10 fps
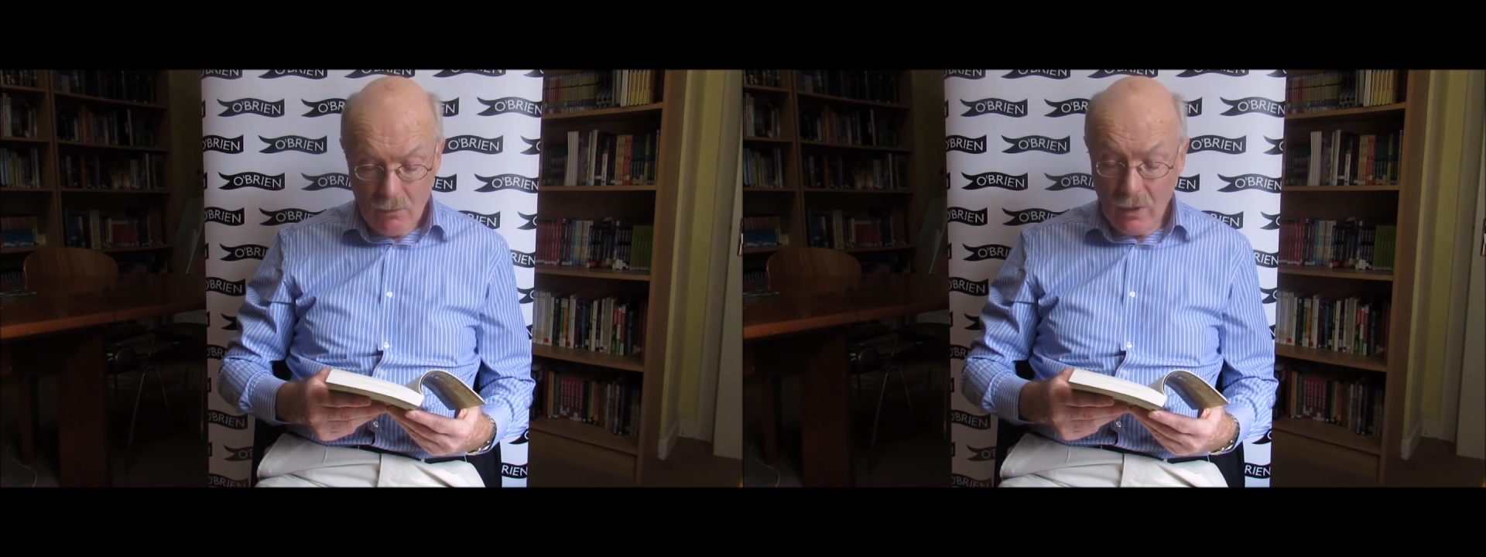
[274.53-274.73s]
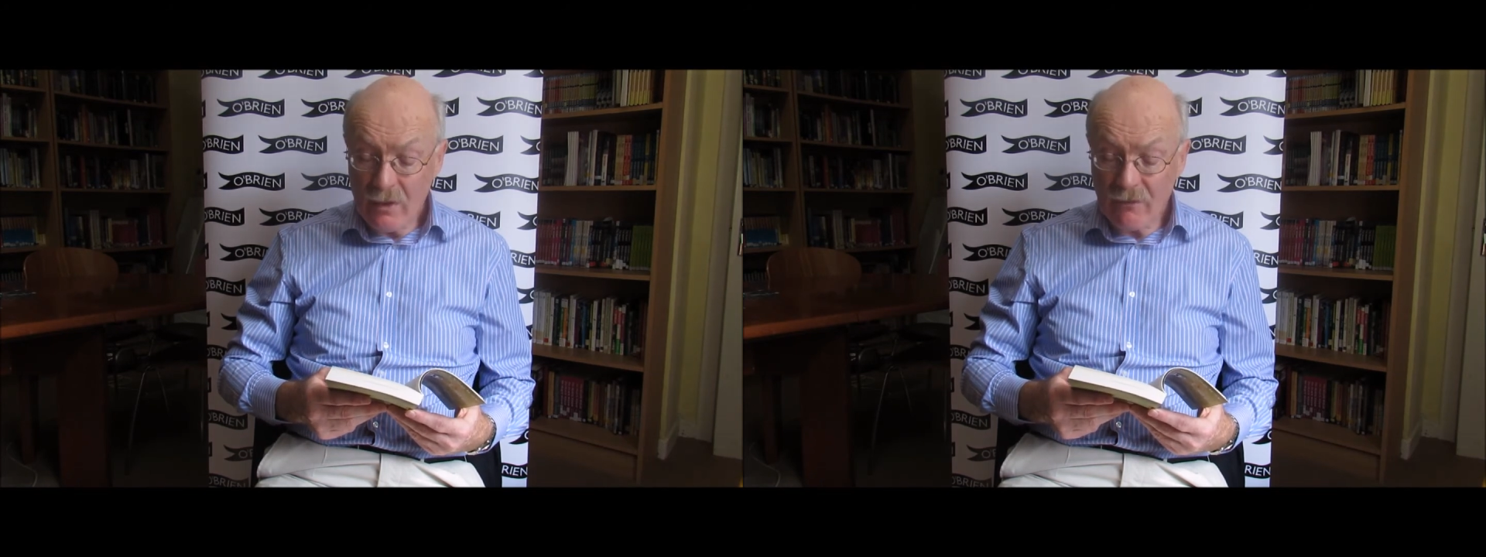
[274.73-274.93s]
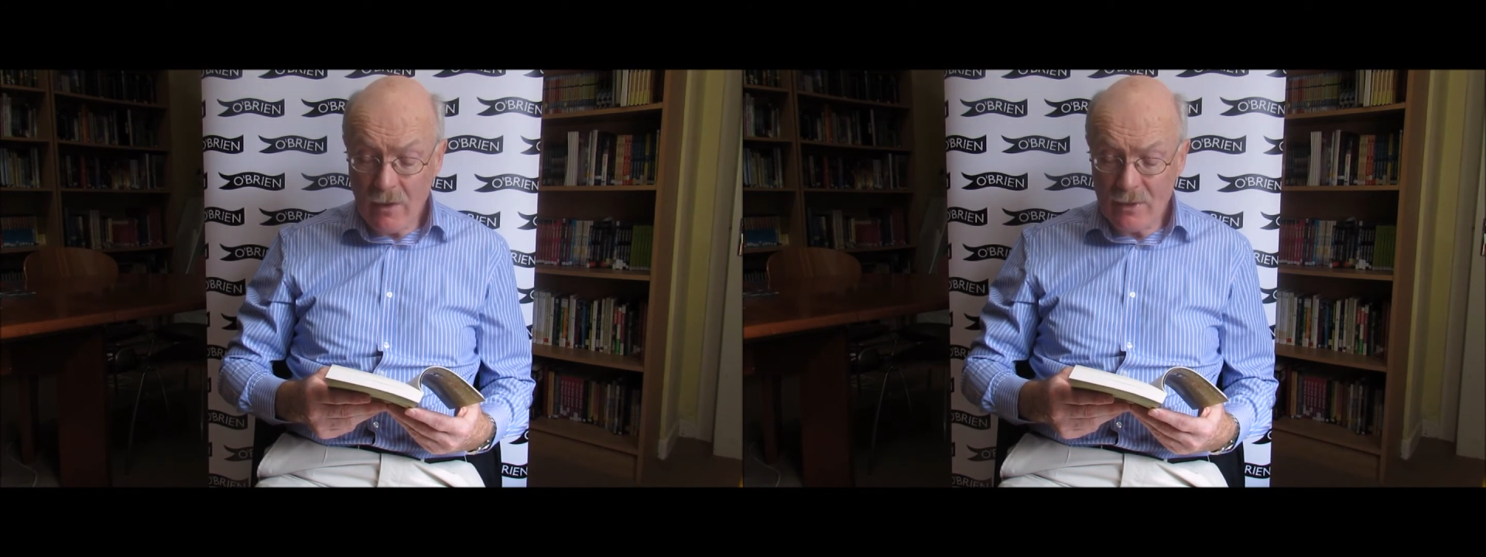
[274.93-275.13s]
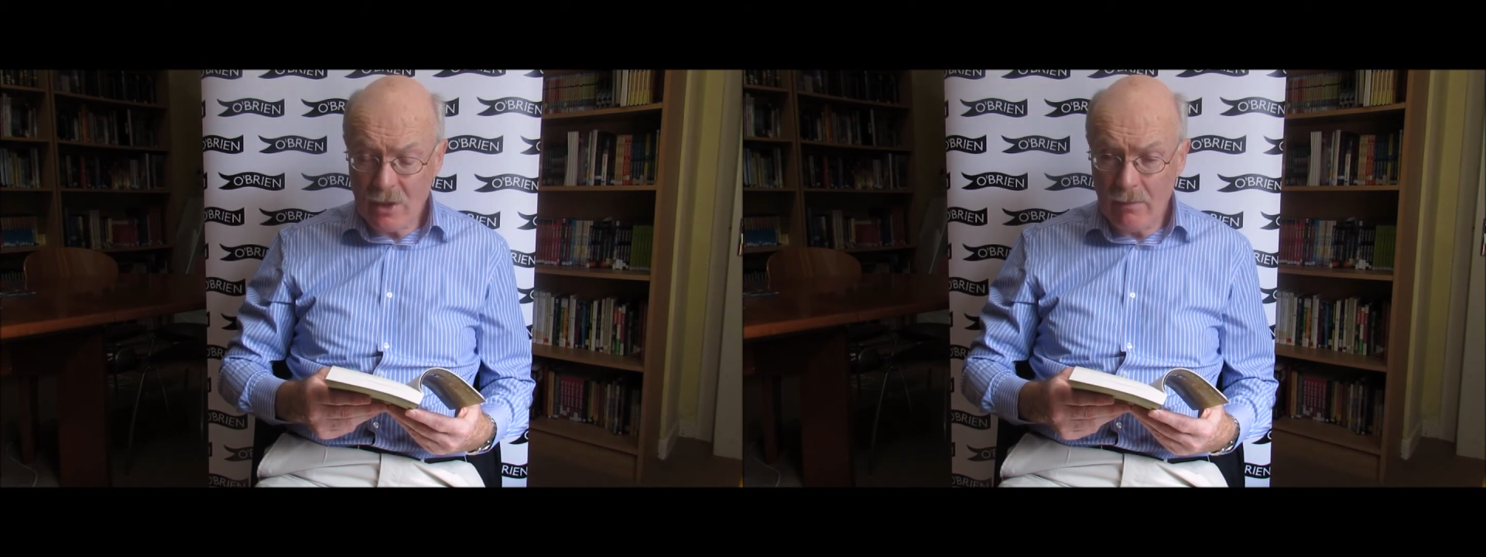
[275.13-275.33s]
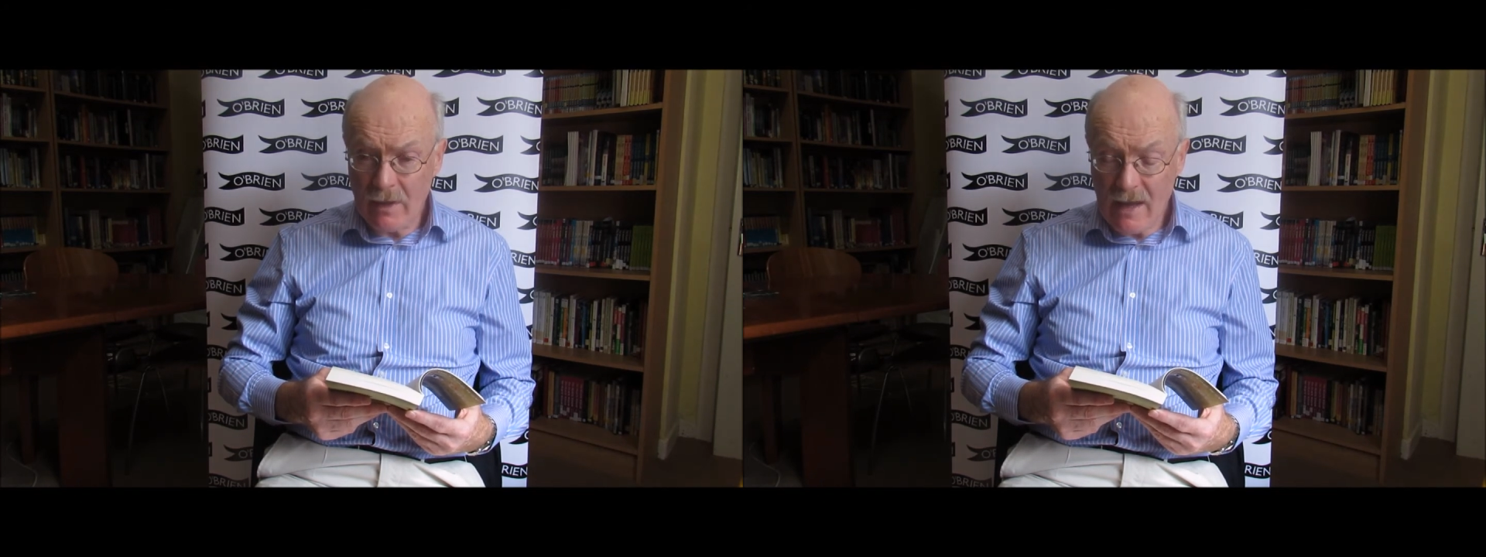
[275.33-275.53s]
Where are you from in
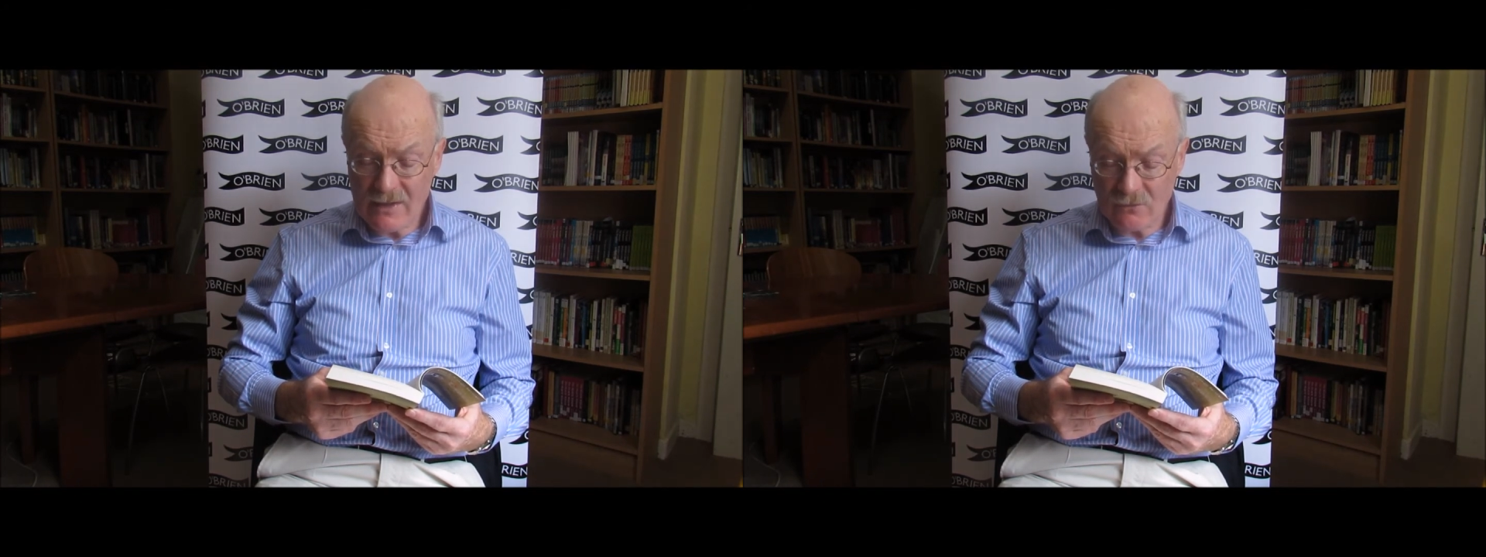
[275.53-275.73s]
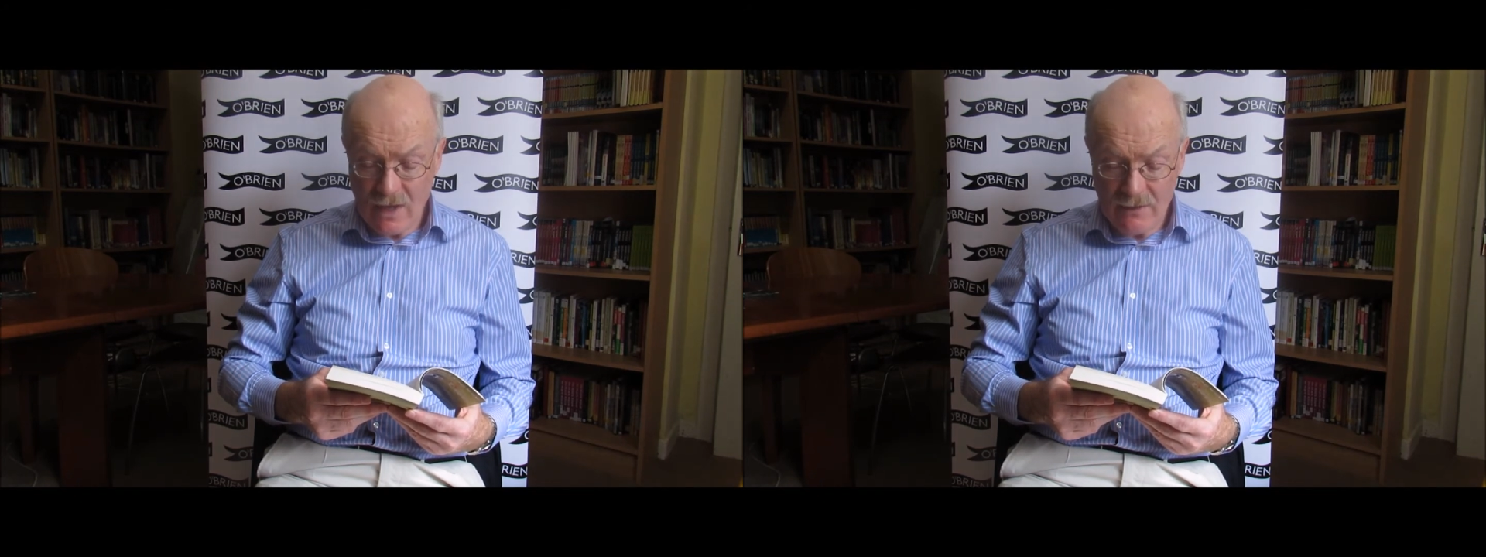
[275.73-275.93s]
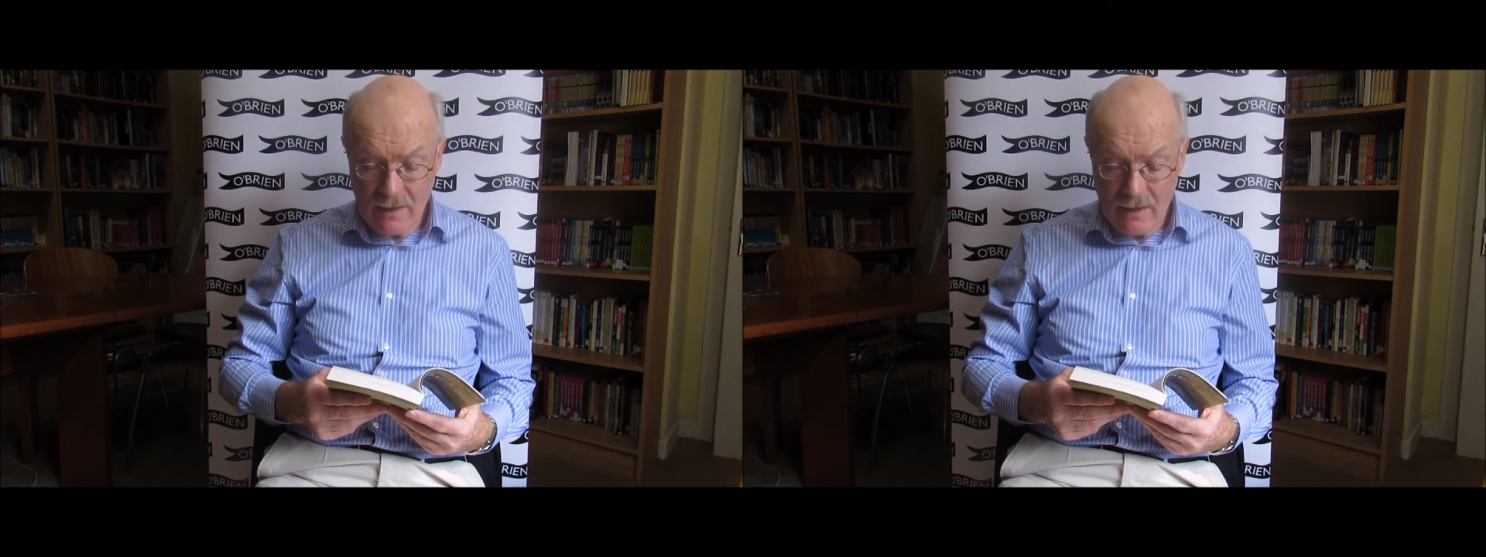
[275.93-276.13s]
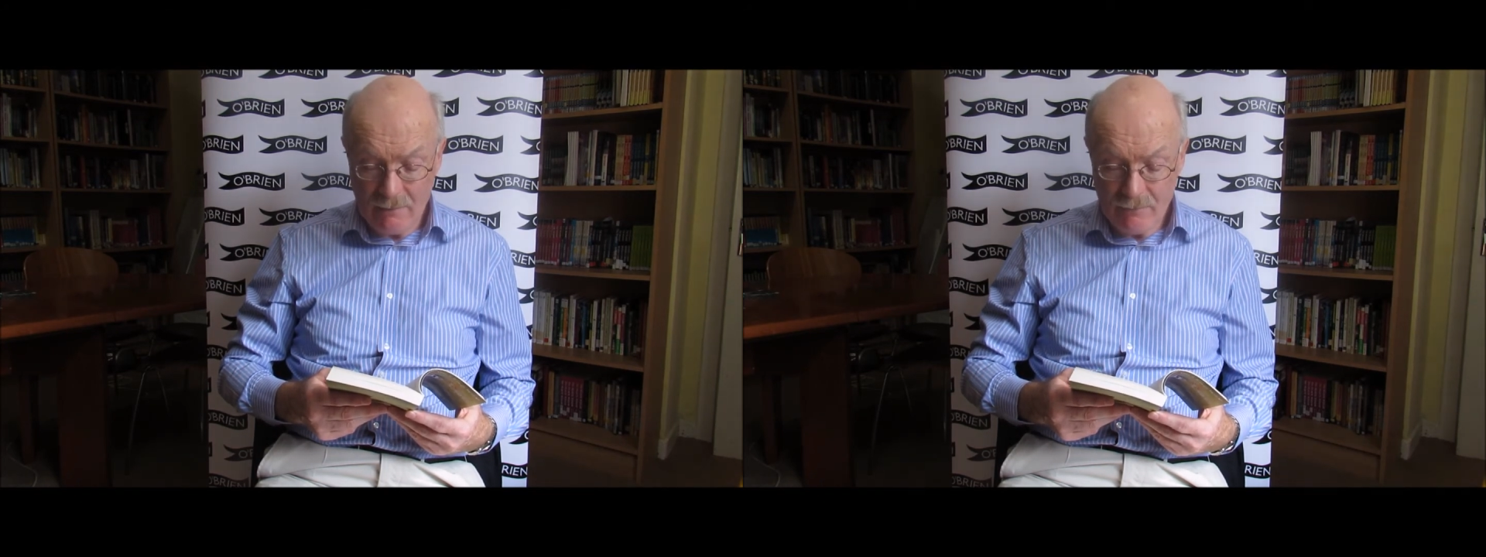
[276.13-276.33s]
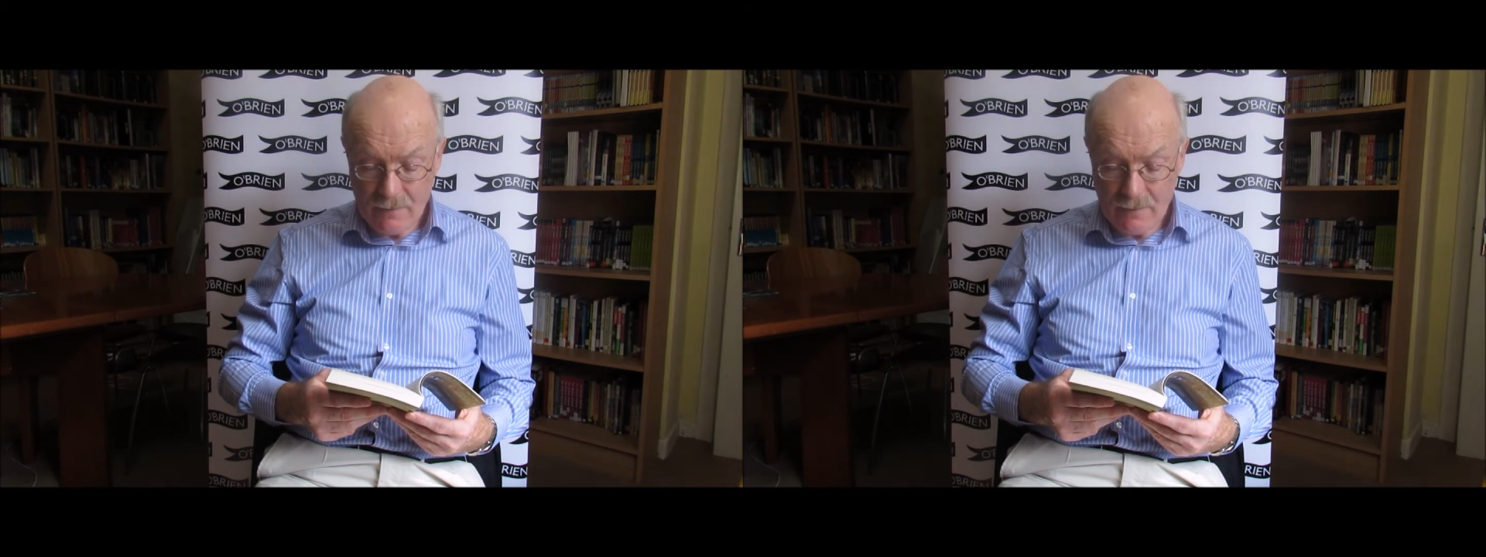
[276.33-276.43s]
Dublin? asked Red Hair.